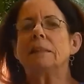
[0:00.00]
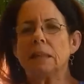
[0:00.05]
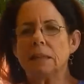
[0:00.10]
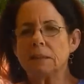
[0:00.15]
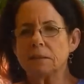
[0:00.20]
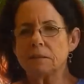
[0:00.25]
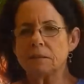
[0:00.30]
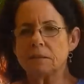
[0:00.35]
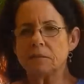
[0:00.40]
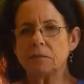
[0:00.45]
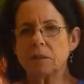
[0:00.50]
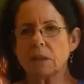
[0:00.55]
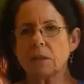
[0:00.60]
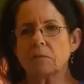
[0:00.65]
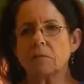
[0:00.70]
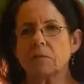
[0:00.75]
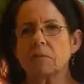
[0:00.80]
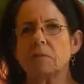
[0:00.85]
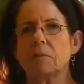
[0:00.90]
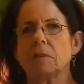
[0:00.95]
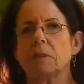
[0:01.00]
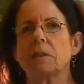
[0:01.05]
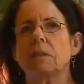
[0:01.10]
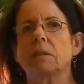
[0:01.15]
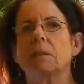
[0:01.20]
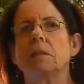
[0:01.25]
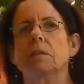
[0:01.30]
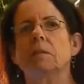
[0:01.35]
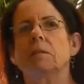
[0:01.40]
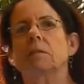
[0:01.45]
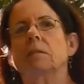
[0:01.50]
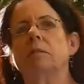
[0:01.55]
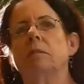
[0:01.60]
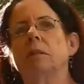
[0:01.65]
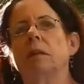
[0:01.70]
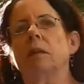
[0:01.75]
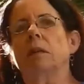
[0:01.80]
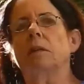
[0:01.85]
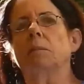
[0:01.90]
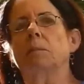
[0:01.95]
Yes, Sharon, it is.
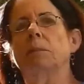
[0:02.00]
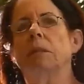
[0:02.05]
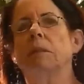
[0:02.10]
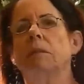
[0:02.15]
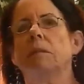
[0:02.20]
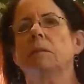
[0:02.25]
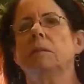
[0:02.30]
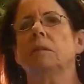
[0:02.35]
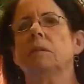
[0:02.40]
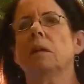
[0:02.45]
In